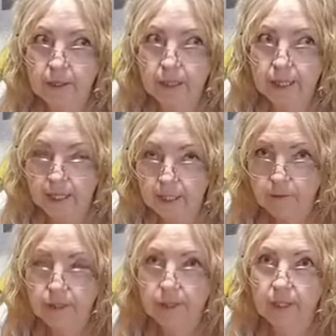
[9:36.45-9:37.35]

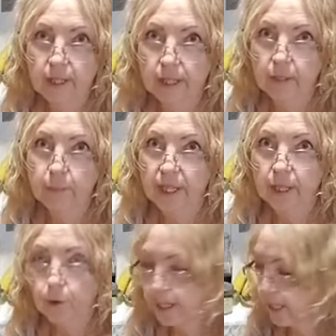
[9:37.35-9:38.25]
leaves, like the
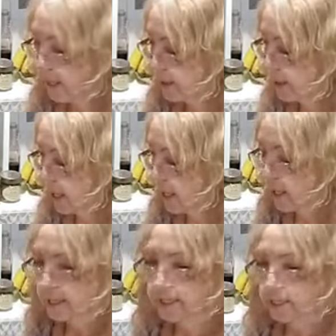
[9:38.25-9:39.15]
beet greens, and
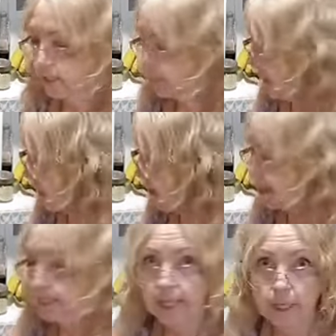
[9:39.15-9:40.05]
I did the beet
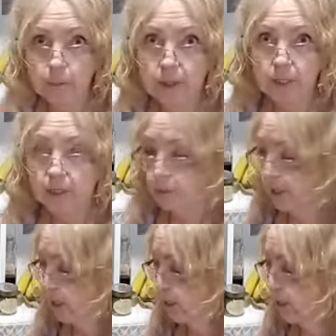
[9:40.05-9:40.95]
stems as
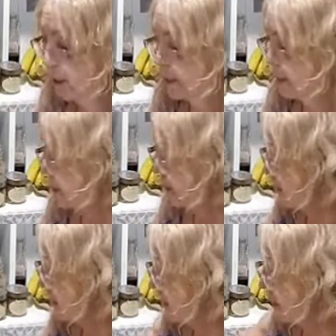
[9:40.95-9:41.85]
well, and I
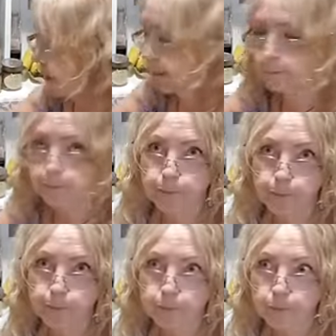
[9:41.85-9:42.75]
did the
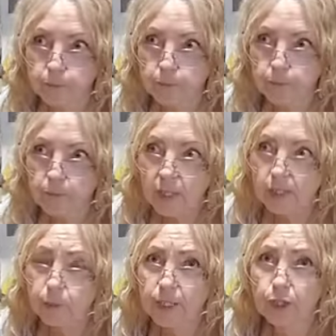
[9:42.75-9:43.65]

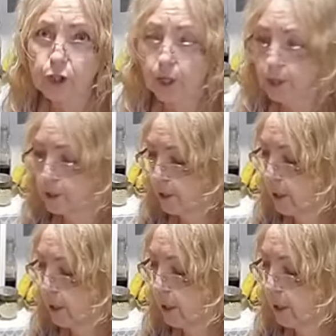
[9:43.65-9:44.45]
Swiss chard